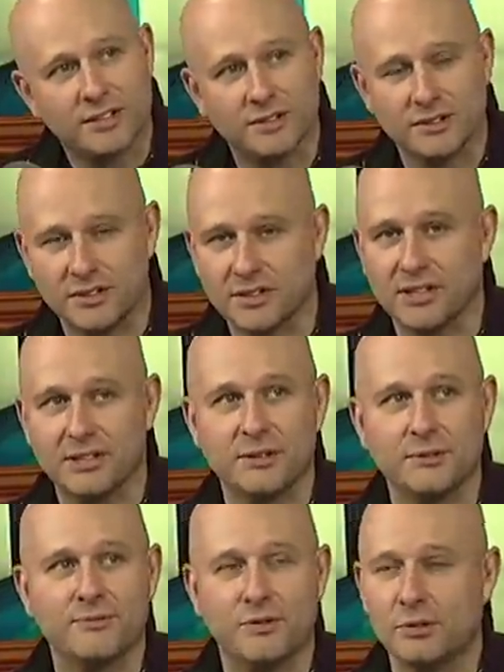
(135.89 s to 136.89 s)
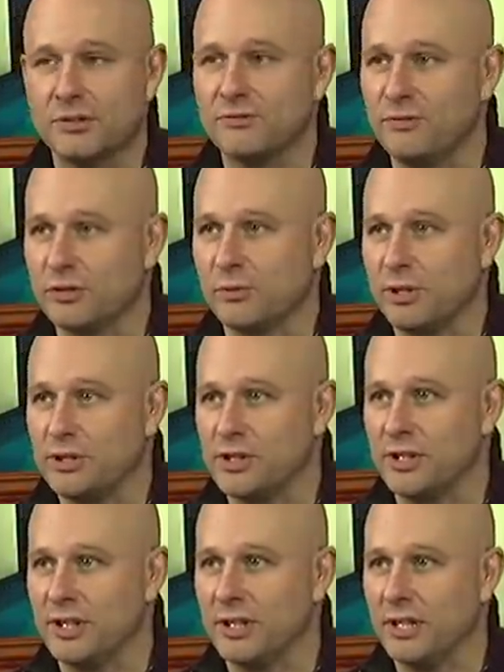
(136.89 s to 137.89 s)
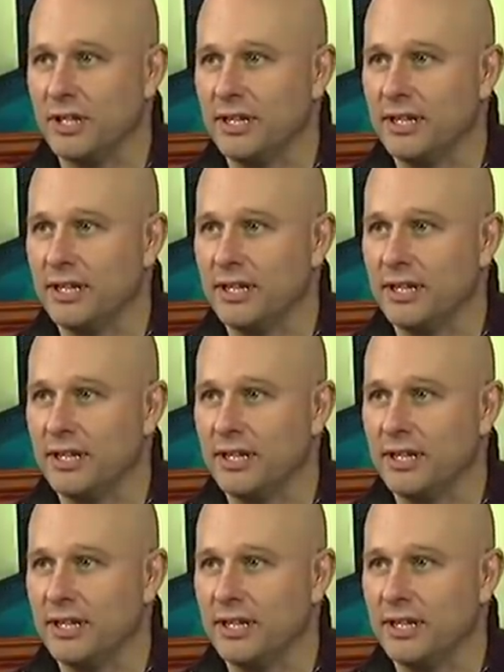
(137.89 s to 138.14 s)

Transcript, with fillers: so it's like a full. full These, are choices.